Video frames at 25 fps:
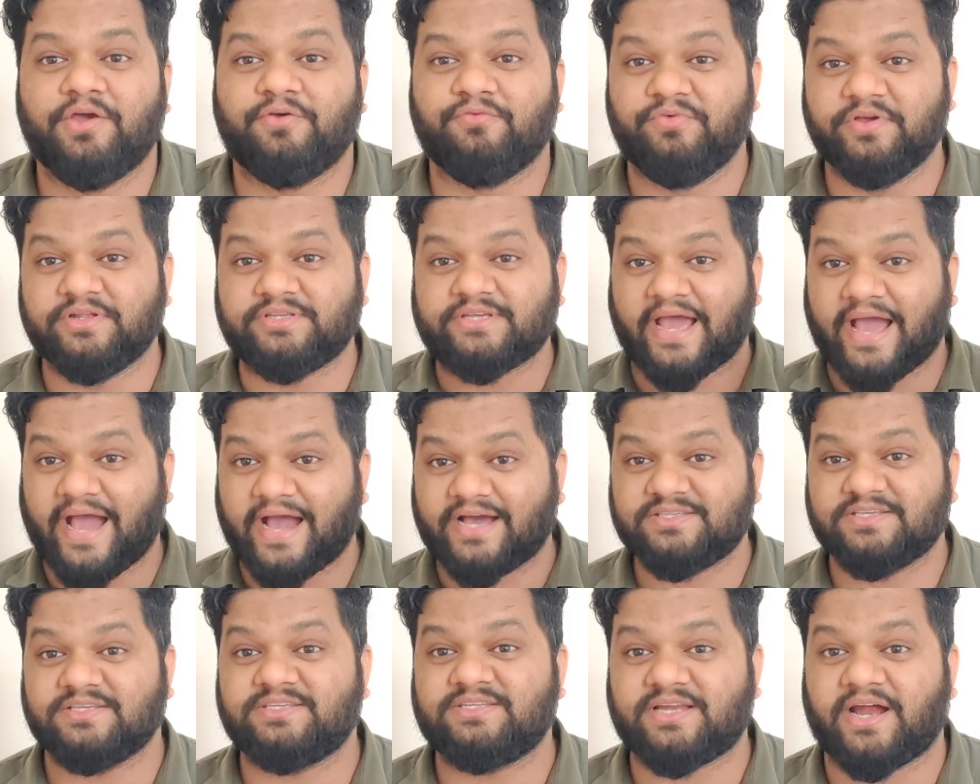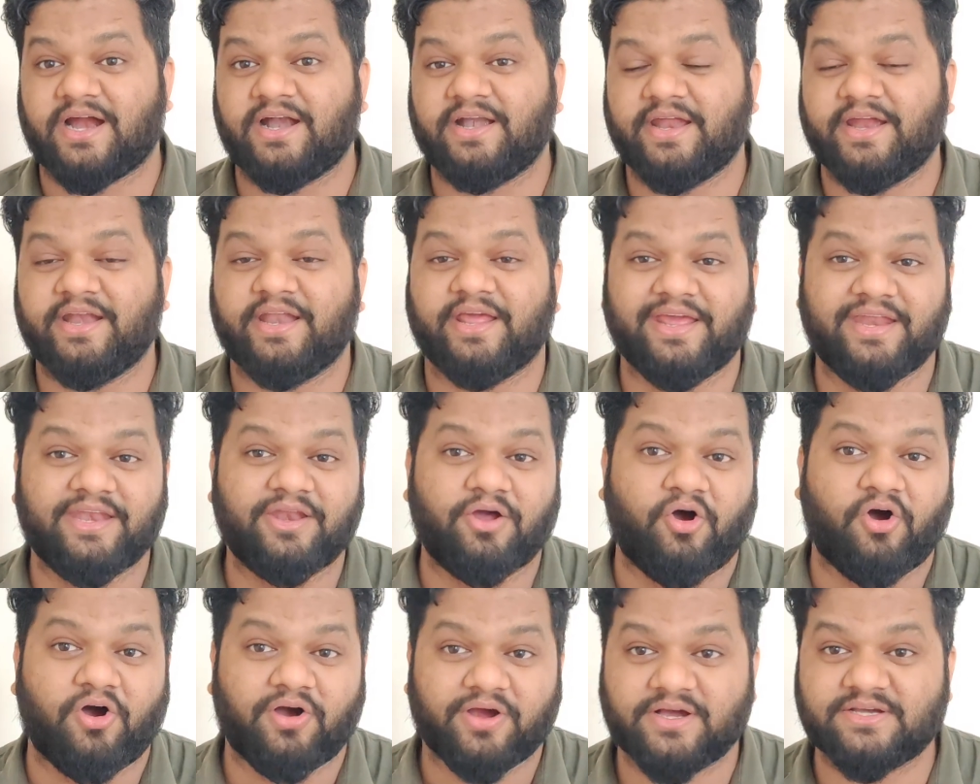which has started in
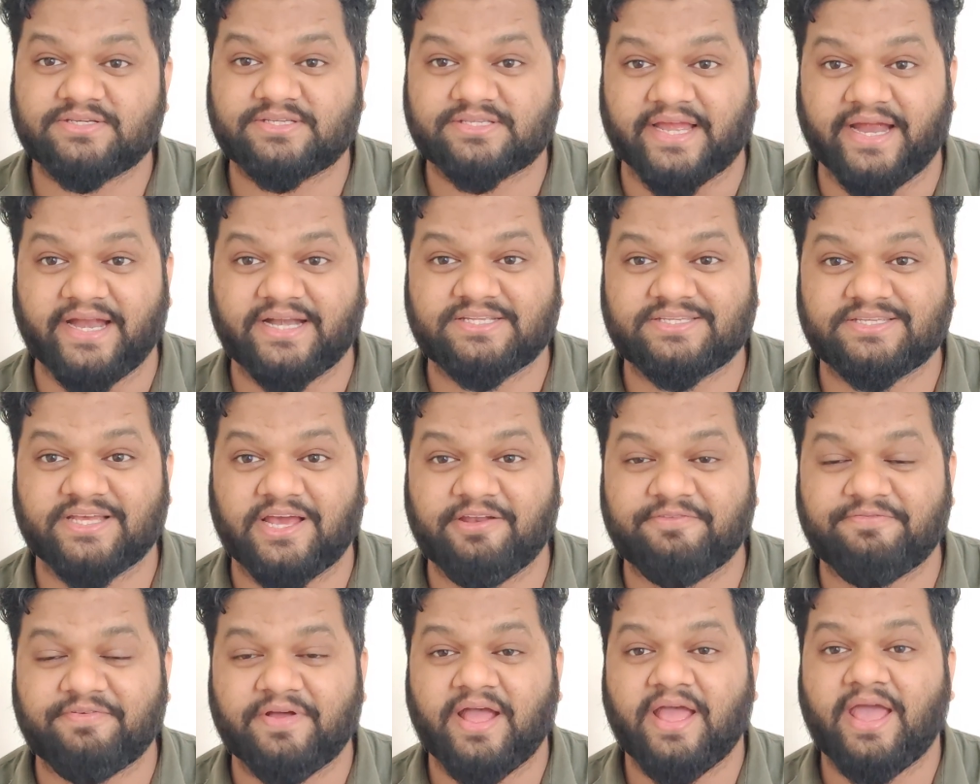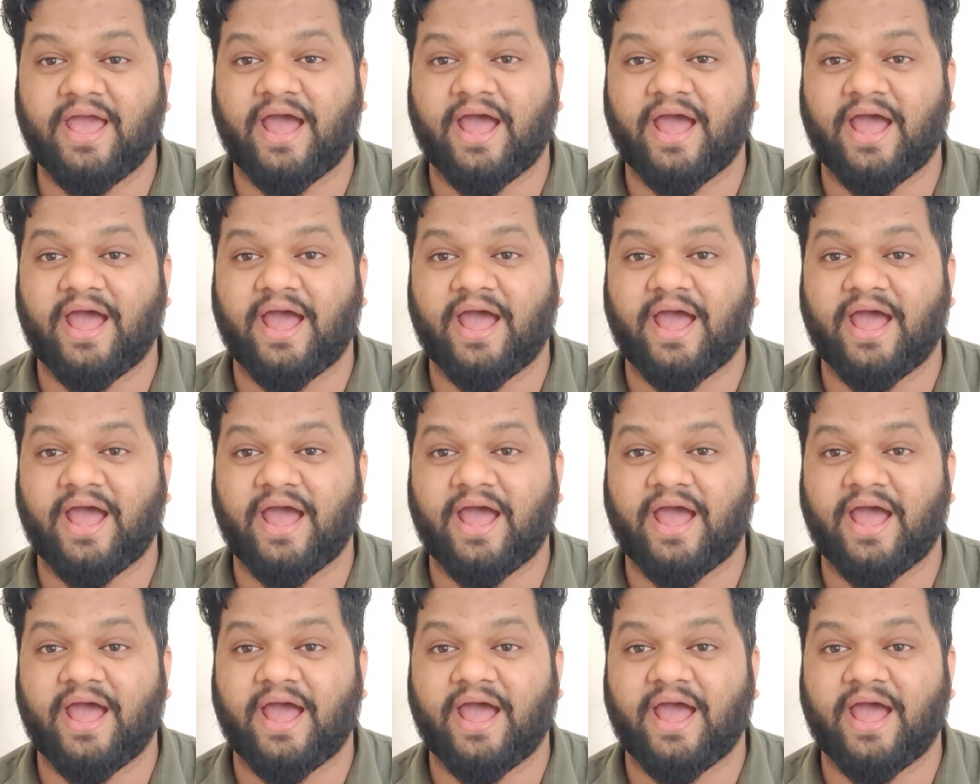August itself.